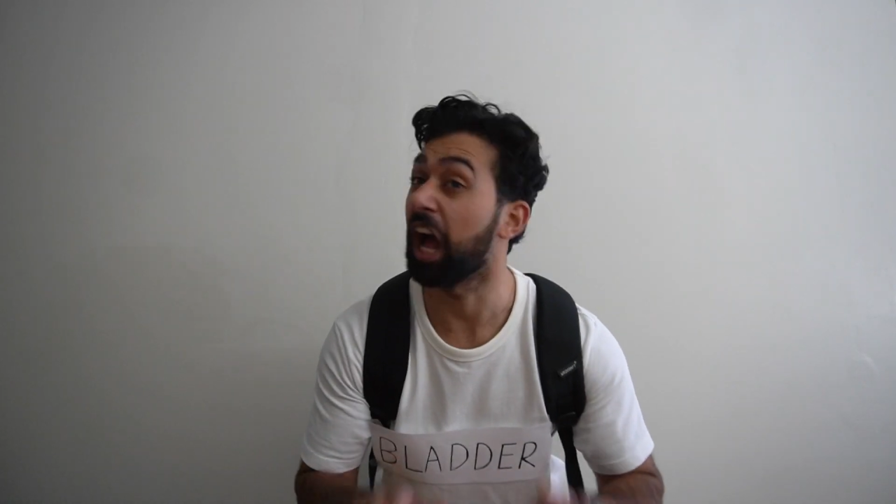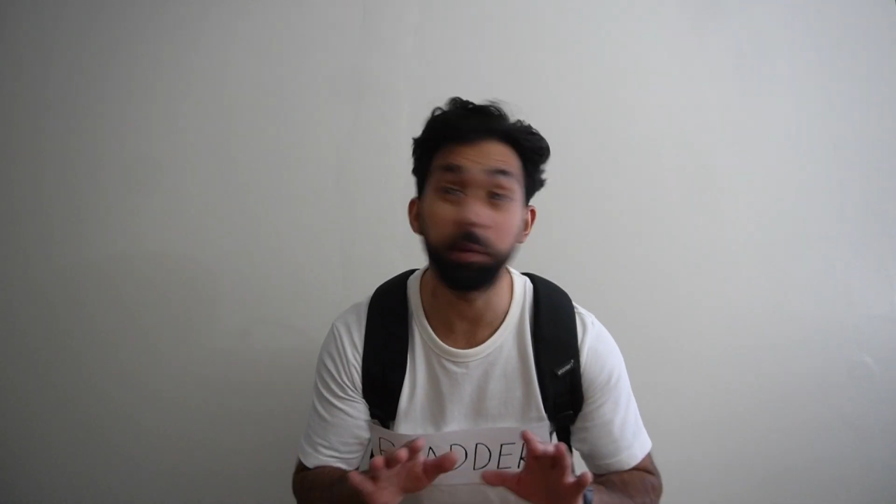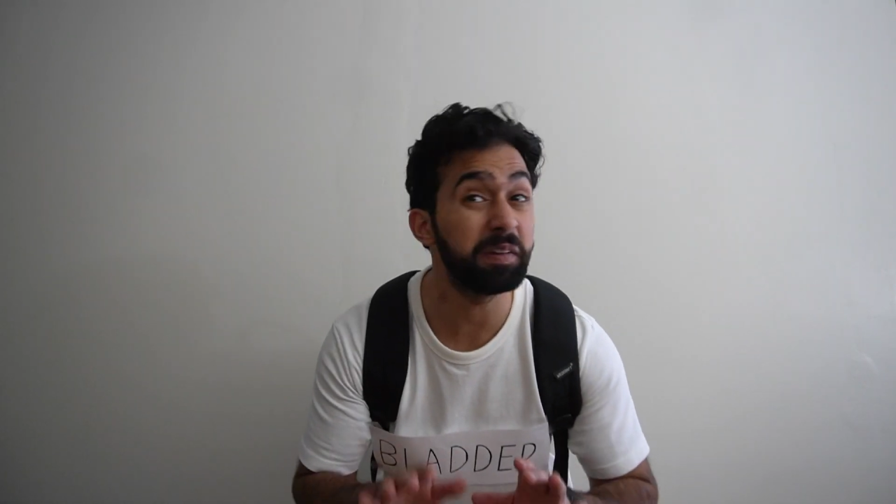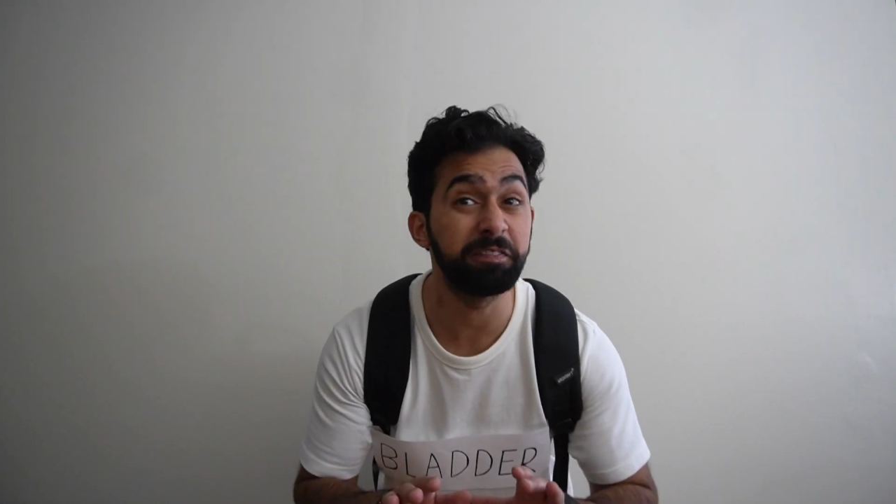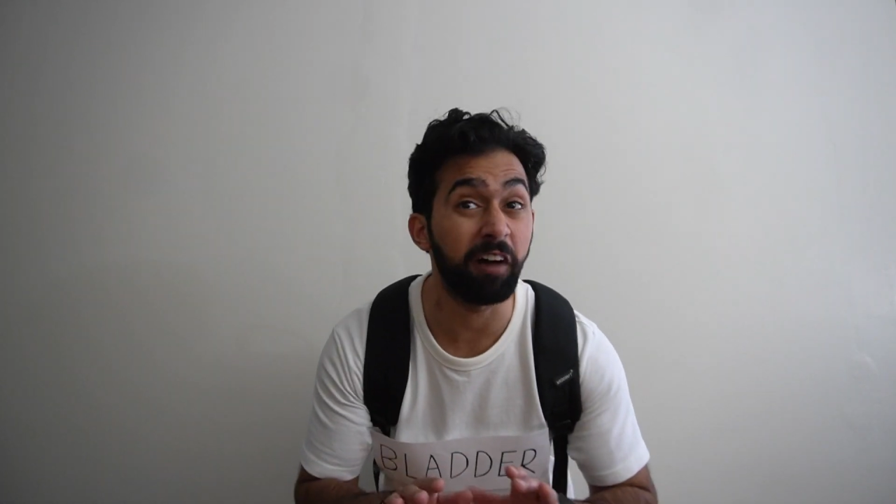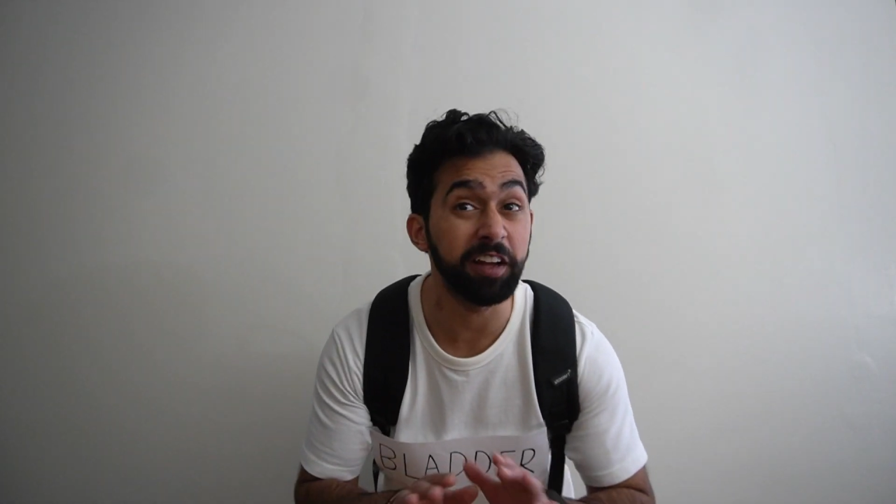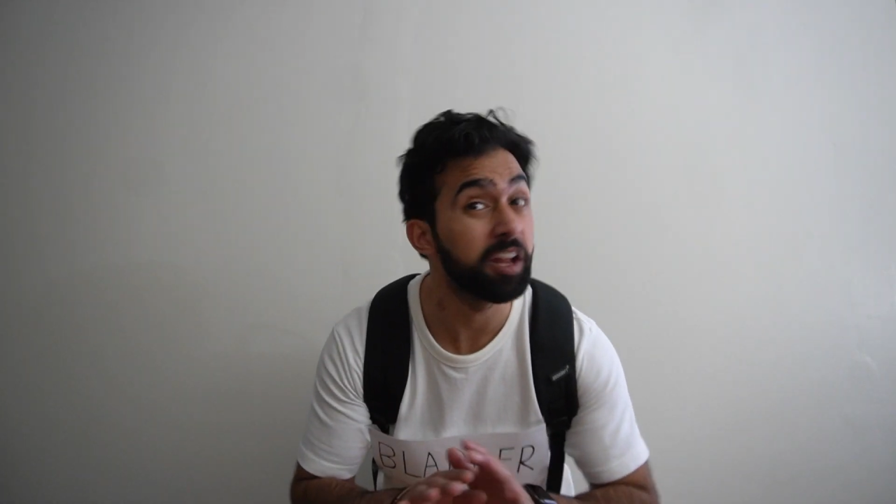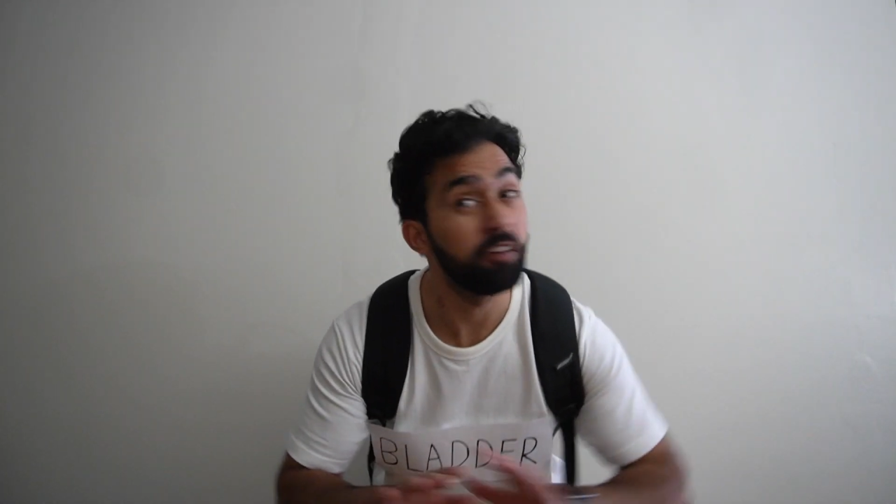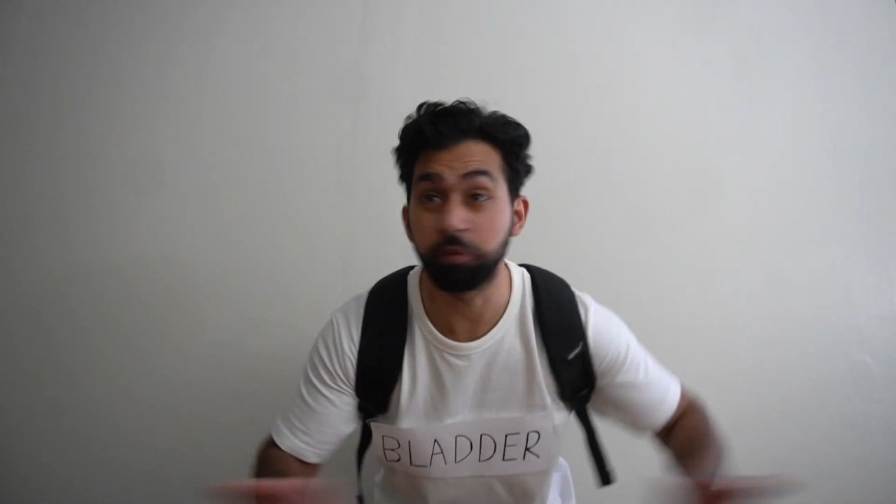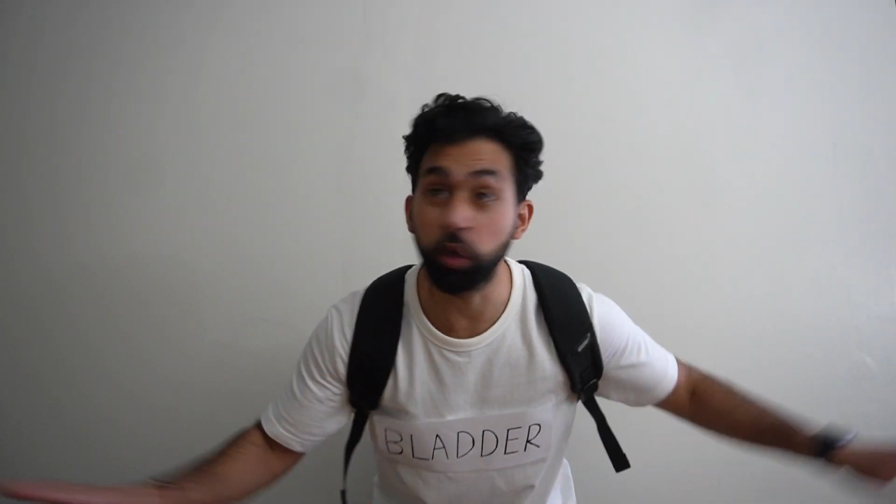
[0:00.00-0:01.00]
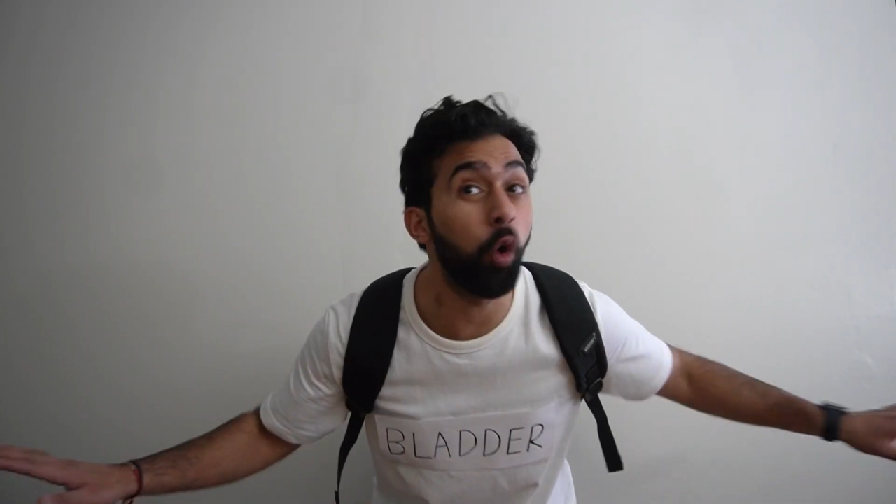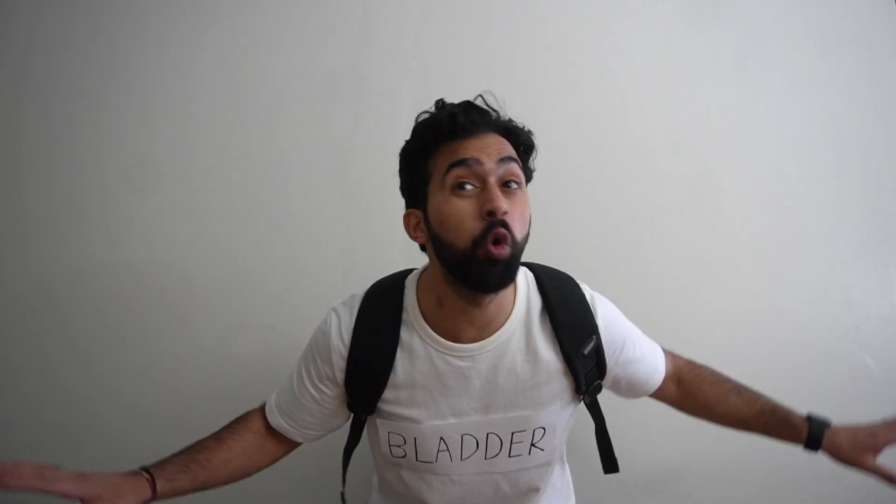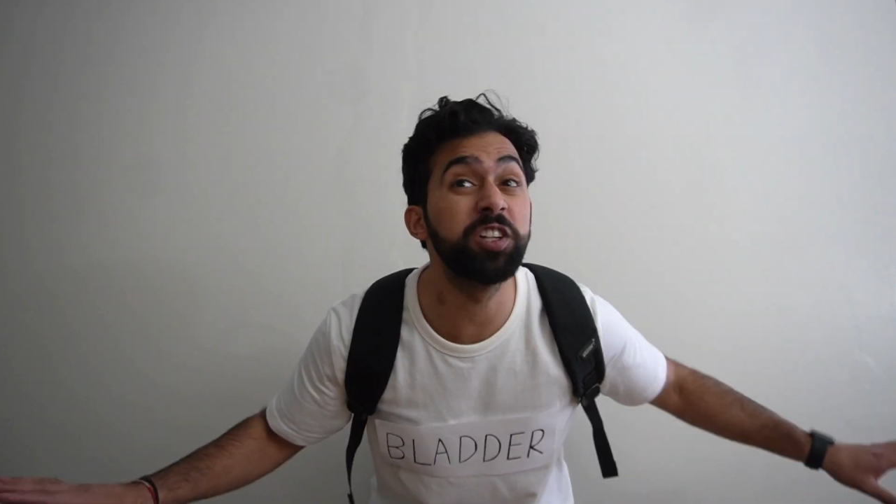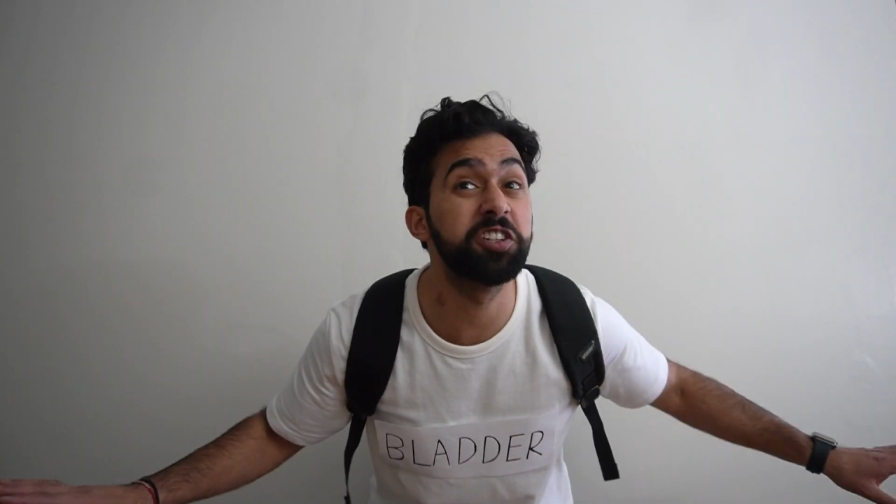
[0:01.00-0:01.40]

I'll be fine for the whole